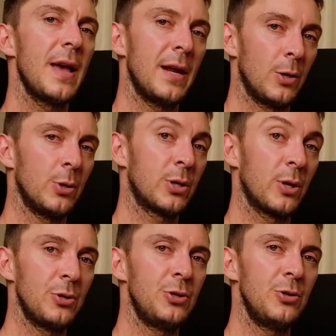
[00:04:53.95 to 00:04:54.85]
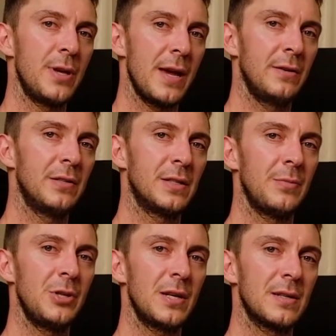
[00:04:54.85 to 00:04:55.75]
and go as close as you can to the
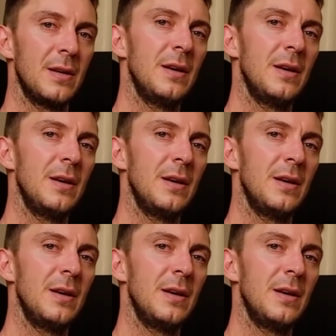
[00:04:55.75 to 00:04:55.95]
subject,